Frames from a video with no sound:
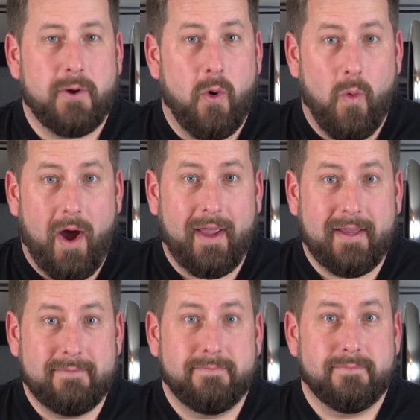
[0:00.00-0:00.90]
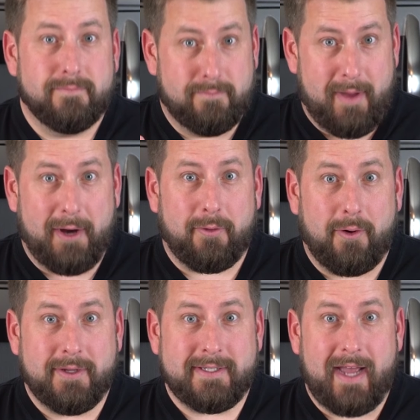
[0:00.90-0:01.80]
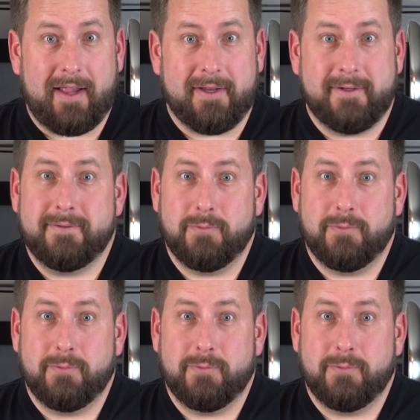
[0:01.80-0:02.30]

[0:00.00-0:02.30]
Hawaiian macaroni salad,